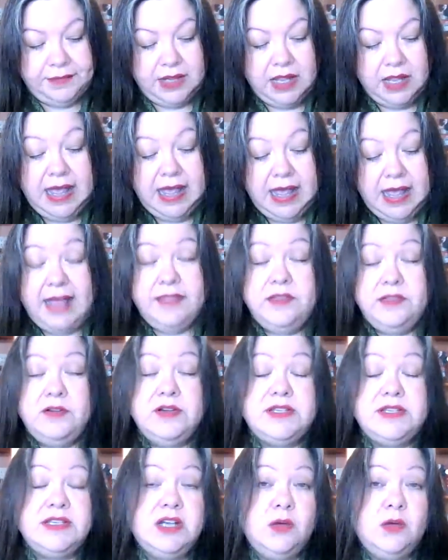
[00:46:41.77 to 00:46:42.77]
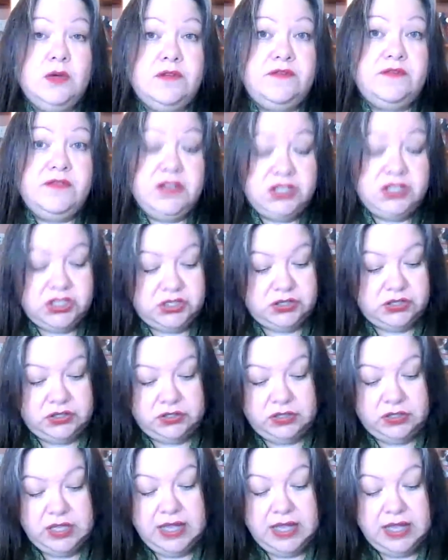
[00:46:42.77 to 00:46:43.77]
And there is no official
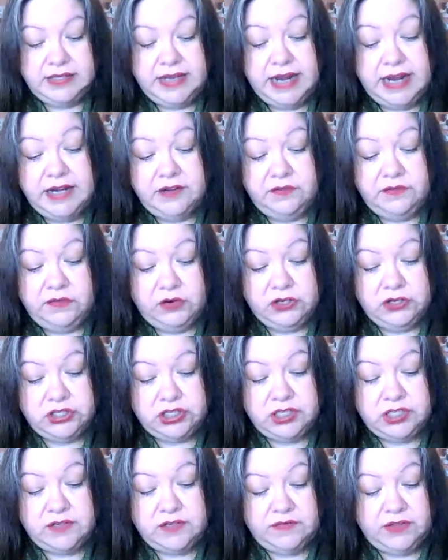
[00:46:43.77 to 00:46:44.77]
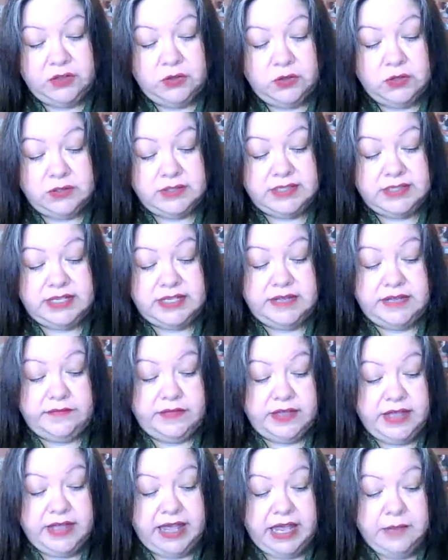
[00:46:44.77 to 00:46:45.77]
native version of the old TV
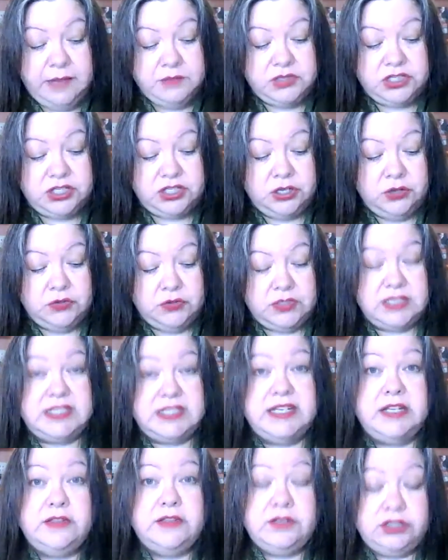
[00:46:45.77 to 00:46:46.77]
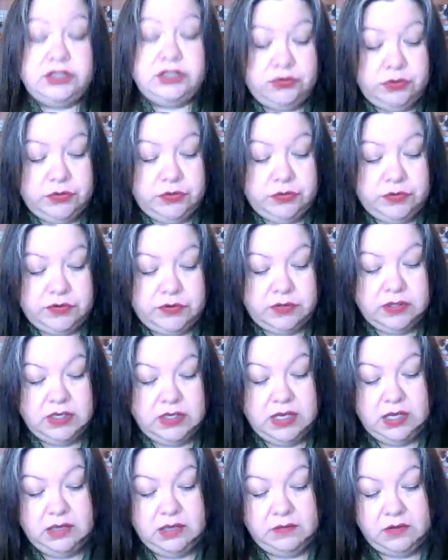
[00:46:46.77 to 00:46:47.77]
game show To Tell the Truth,
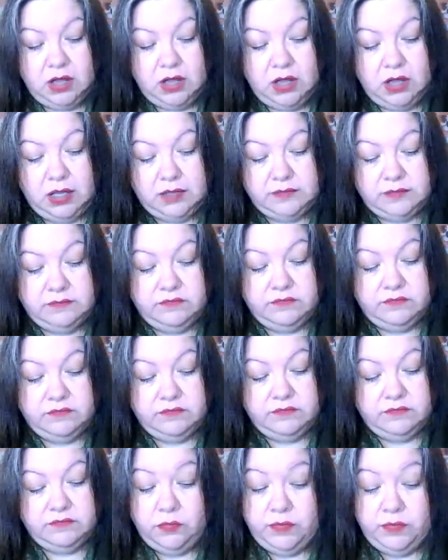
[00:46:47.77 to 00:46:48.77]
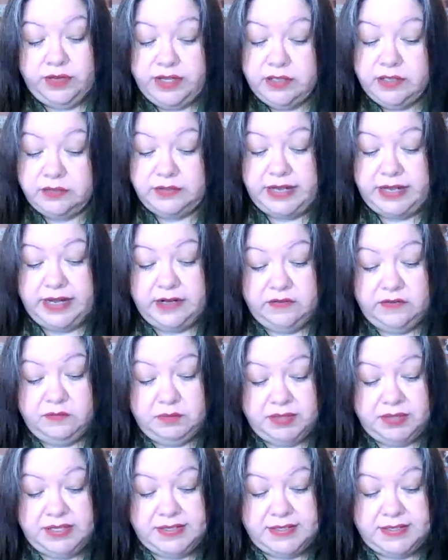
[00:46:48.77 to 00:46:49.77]
called Will the Real Native
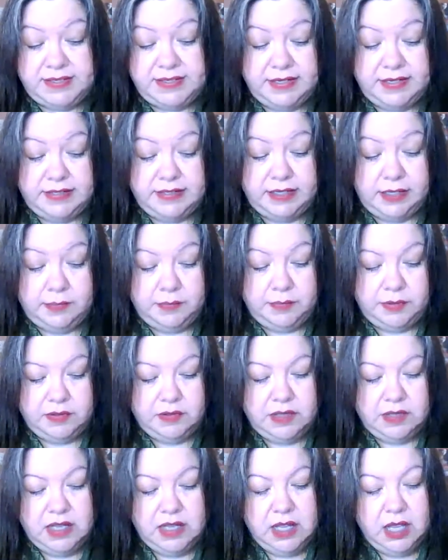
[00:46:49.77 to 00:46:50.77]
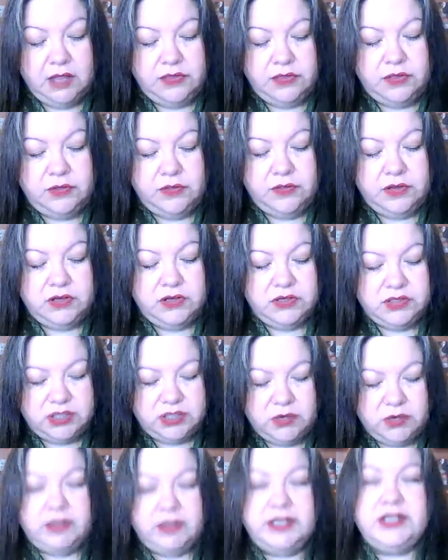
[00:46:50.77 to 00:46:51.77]
Please Stand Up? Though there
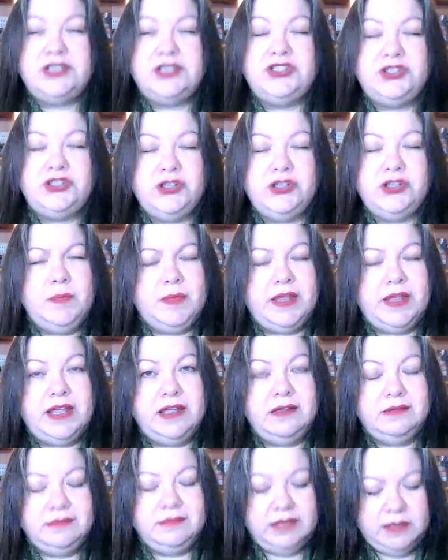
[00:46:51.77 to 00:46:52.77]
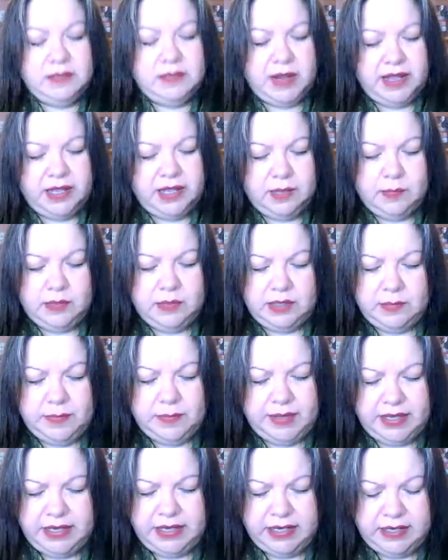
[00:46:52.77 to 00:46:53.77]
totally should be, in my humble
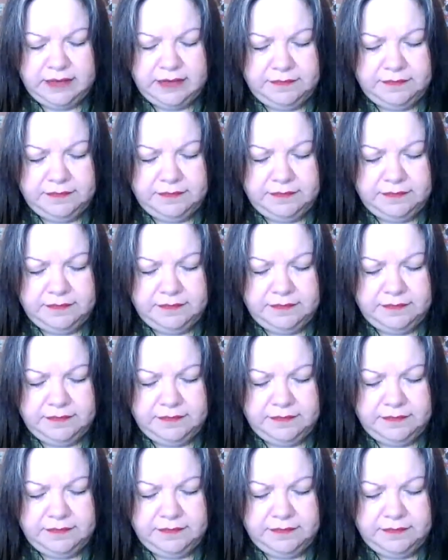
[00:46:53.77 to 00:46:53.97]
opinion.